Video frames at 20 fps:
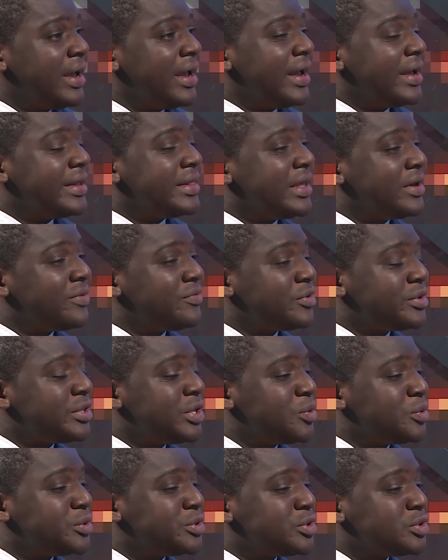and therefore they
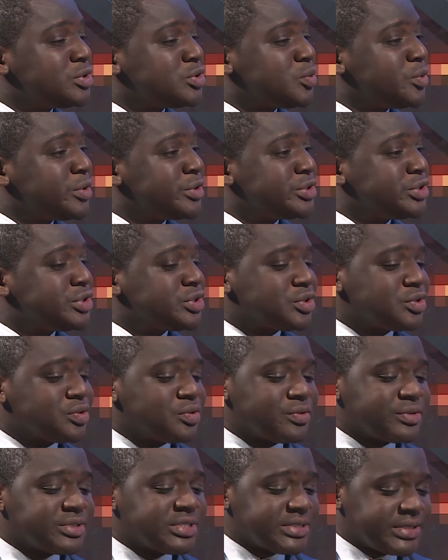wouldn't want
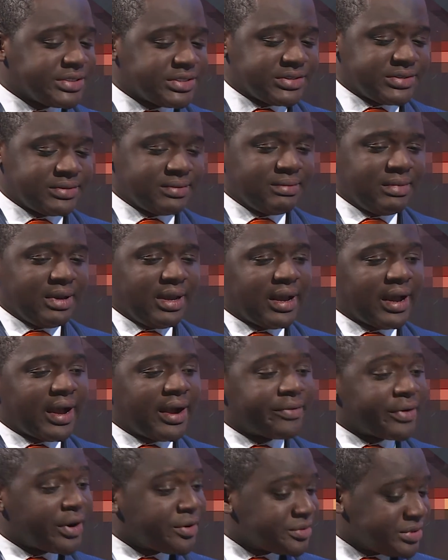to sit
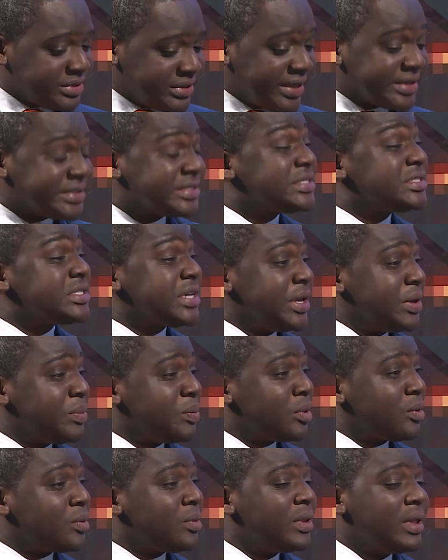around that
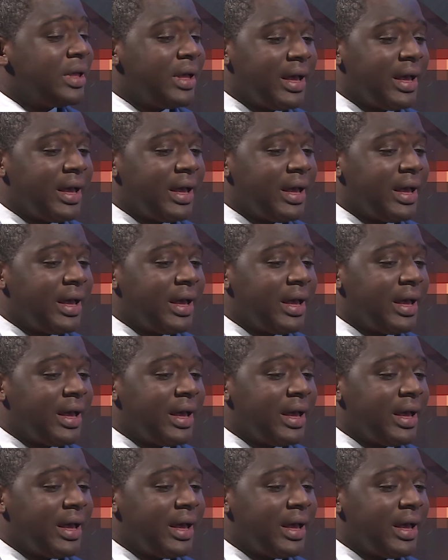table.